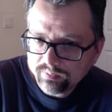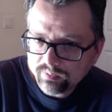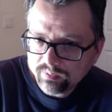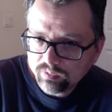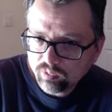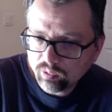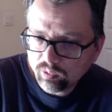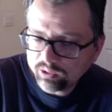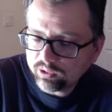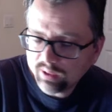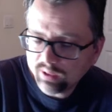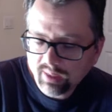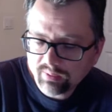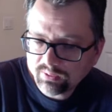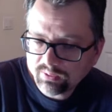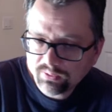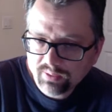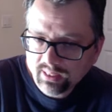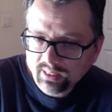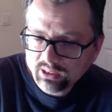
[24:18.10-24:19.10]
when you have a
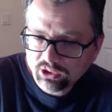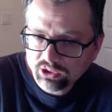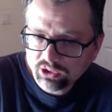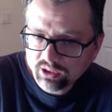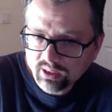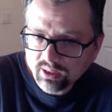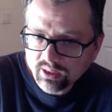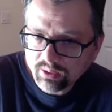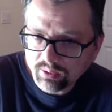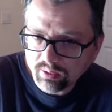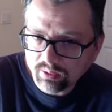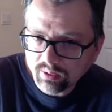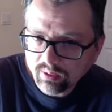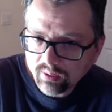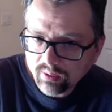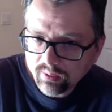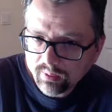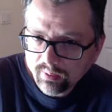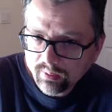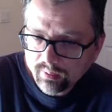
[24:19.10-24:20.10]
fascist leader?
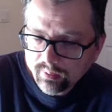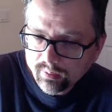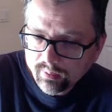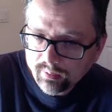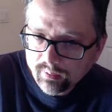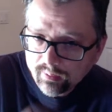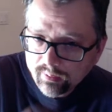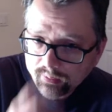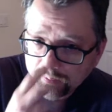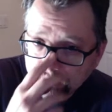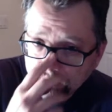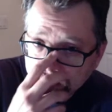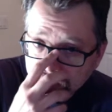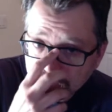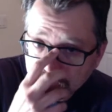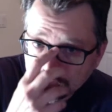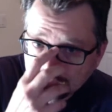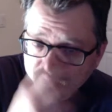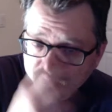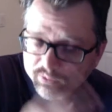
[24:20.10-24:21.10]

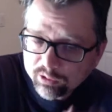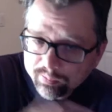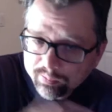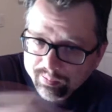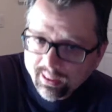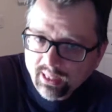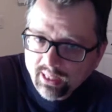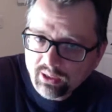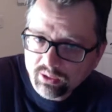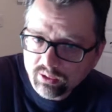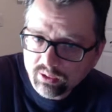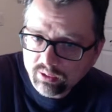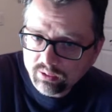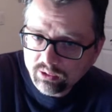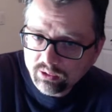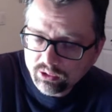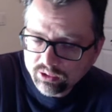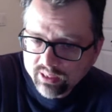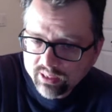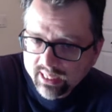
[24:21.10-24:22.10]
You're going to have to pay
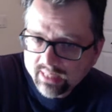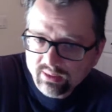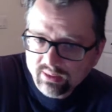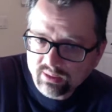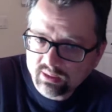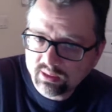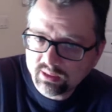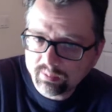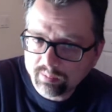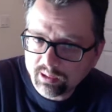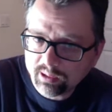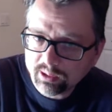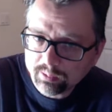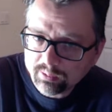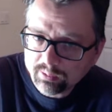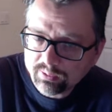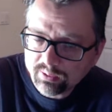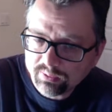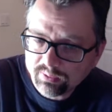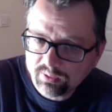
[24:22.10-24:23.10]
your taxes to build him a
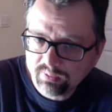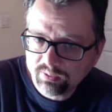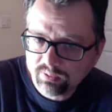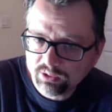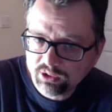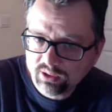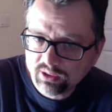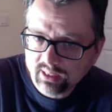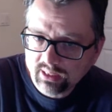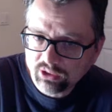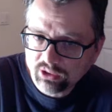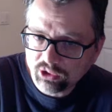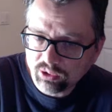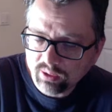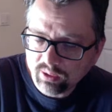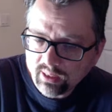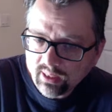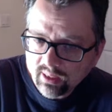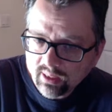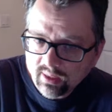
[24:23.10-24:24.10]
50-foot statue.
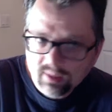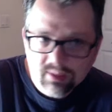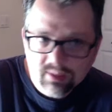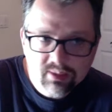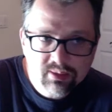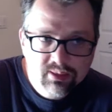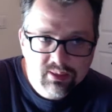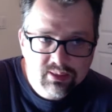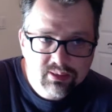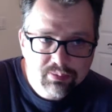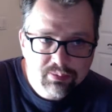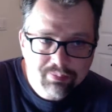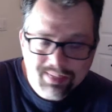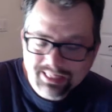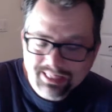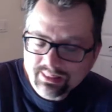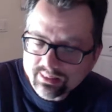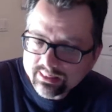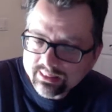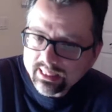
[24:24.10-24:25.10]
This
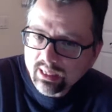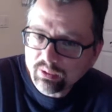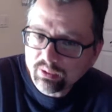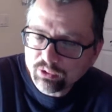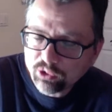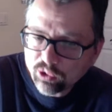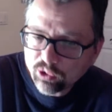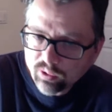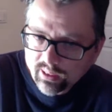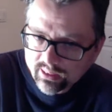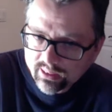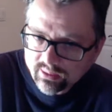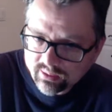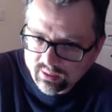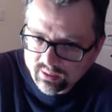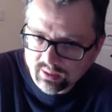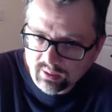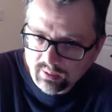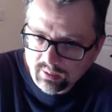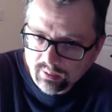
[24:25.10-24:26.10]
might sound
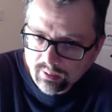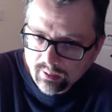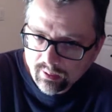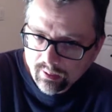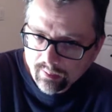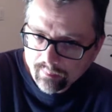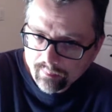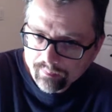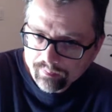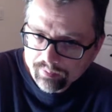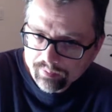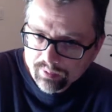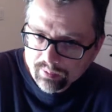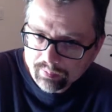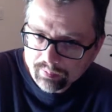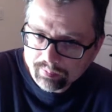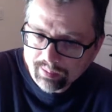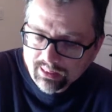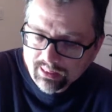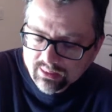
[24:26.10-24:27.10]
crazy,
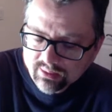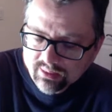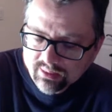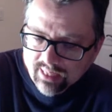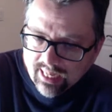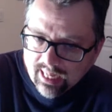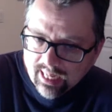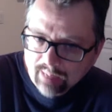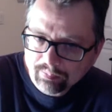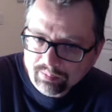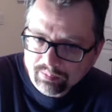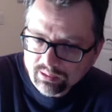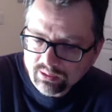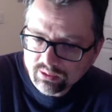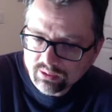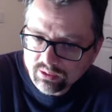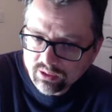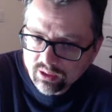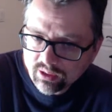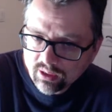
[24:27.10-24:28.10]
but it's
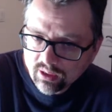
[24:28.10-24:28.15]
happened